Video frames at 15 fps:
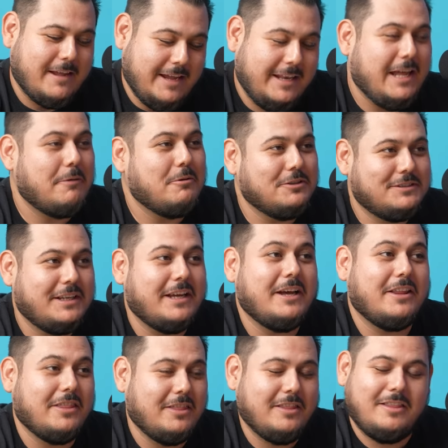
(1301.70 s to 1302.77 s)
And I will say,
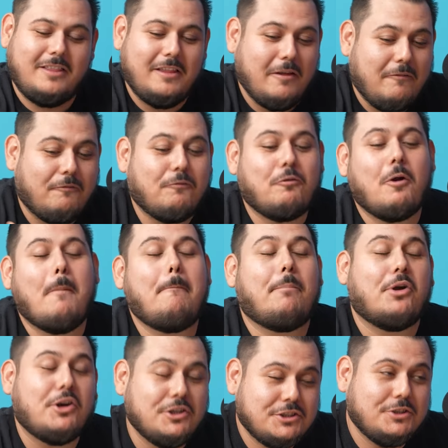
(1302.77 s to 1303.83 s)
uh, from
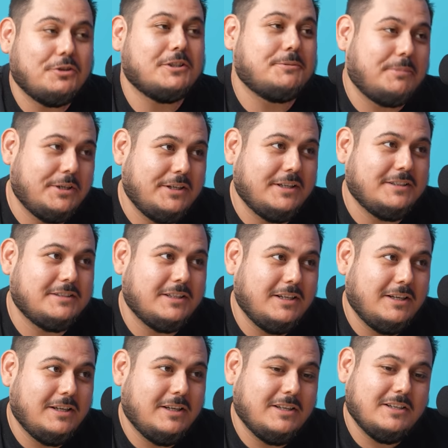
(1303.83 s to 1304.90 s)
personal experience,
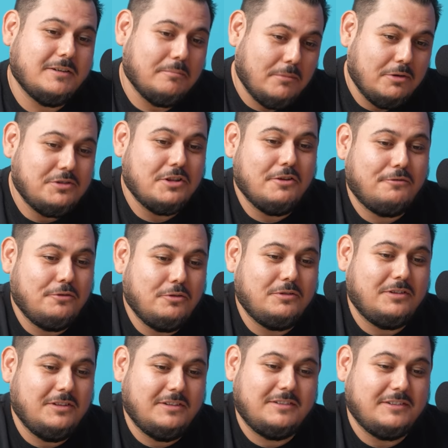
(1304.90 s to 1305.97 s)
most of the food
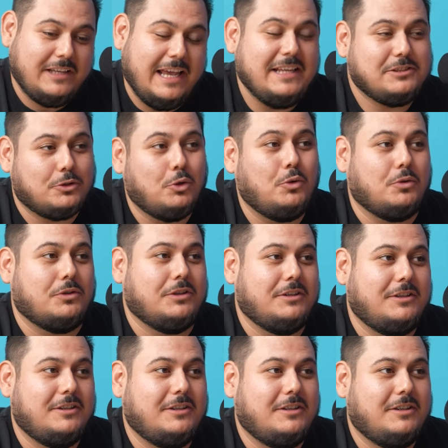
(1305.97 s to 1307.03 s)
tastes old.
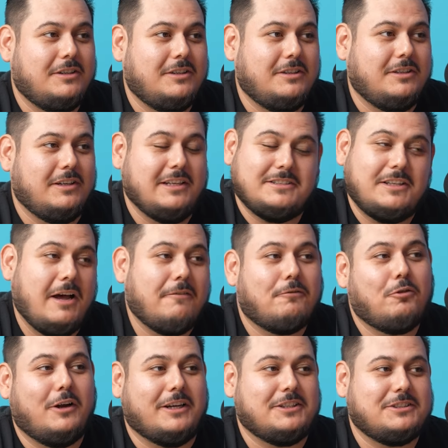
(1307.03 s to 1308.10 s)
It's not
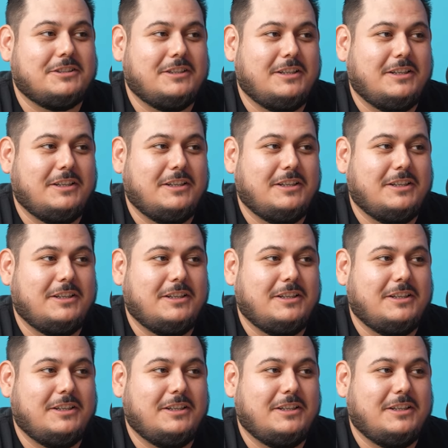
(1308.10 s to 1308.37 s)
fresh.